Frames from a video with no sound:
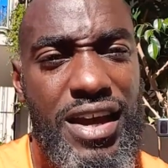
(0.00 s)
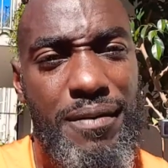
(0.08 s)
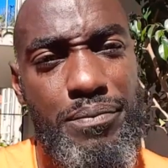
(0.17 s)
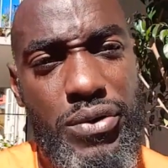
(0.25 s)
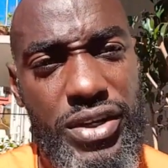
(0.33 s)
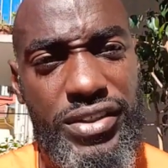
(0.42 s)
A
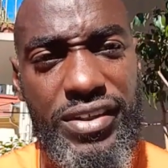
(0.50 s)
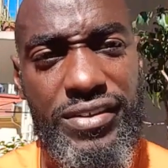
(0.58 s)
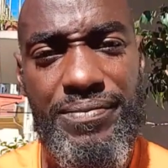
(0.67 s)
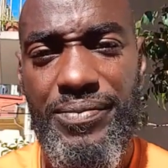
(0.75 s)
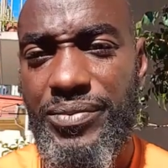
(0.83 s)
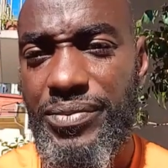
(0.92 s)

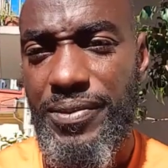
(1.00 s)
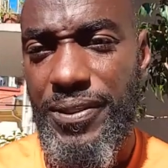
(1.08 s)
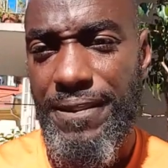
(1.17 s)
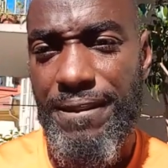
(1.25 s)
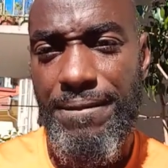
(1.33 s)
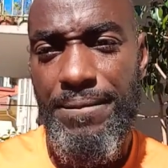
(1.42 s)
prison
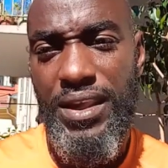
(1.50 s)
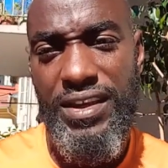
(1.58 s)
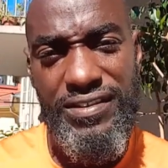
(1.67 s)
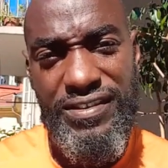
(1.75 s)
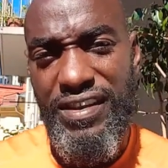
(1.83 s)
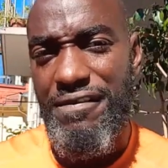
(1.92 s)

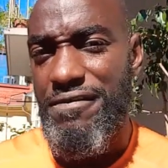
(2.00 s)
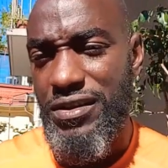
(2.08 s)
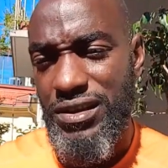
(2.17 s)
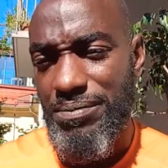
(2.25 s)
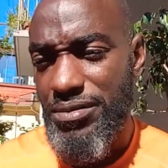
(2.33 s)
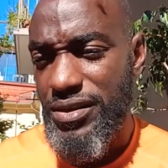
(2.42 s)
is
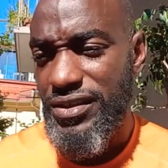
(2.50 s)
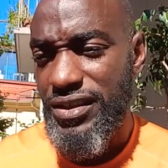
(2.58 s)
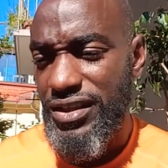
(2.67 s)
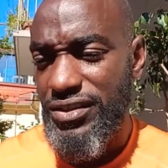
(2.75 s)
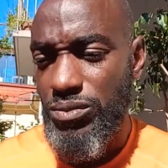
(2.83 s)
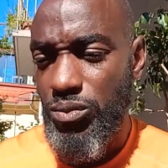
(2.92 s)
different. The
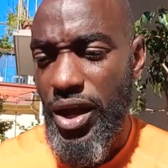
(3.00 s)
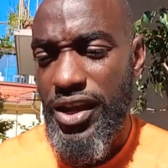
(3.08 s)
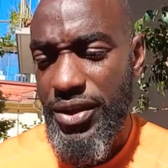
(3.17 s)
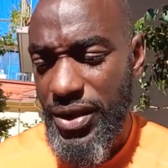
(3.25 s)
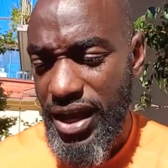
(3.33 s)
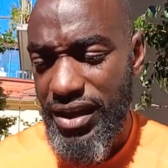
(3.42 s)
prison is where
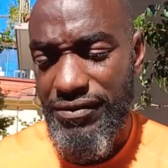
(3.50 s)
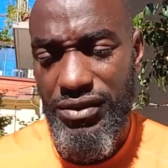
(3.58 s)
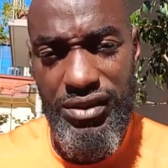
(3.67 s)
you have